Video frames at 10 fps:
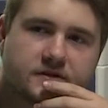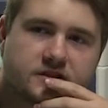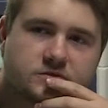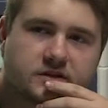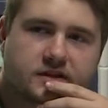
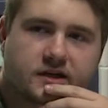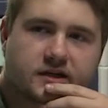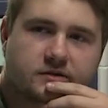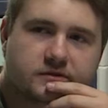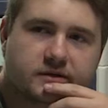That's one thing
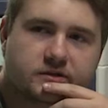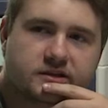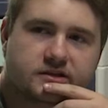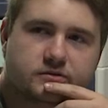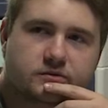I don't get why
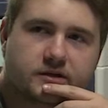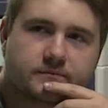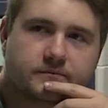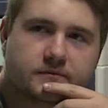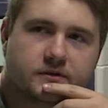they do
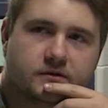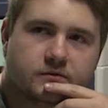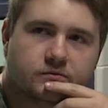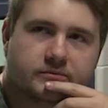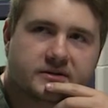
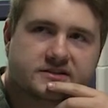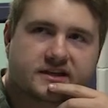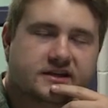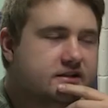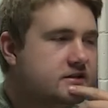remakes.
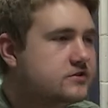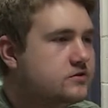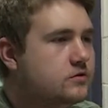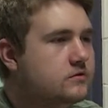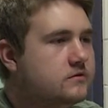Like, there's
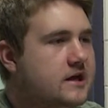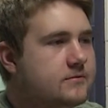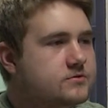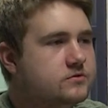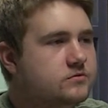no
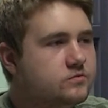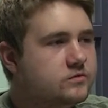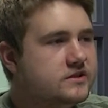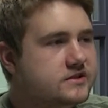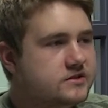absolute
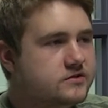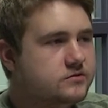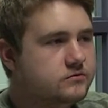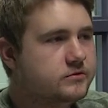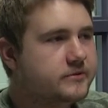reason
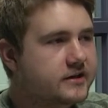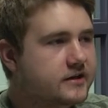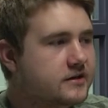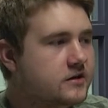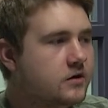to remake
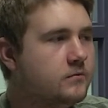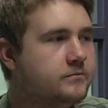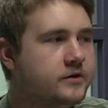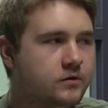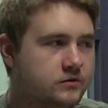it,
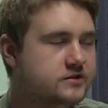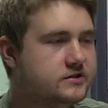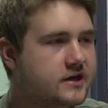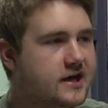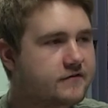but only
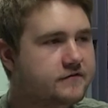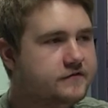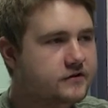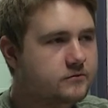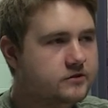to have a
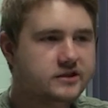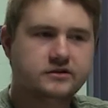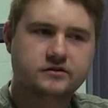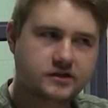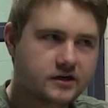film with
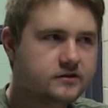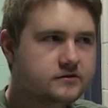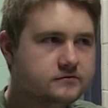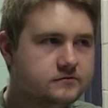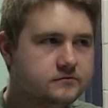either
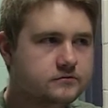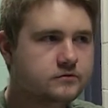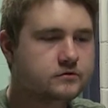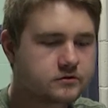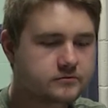color
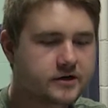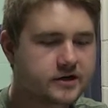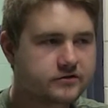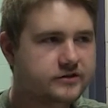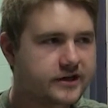or
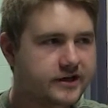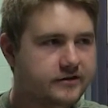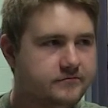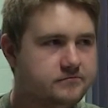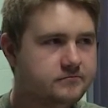modern
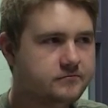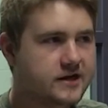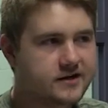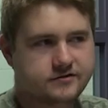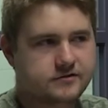day
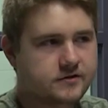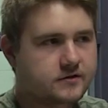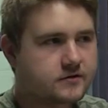actors.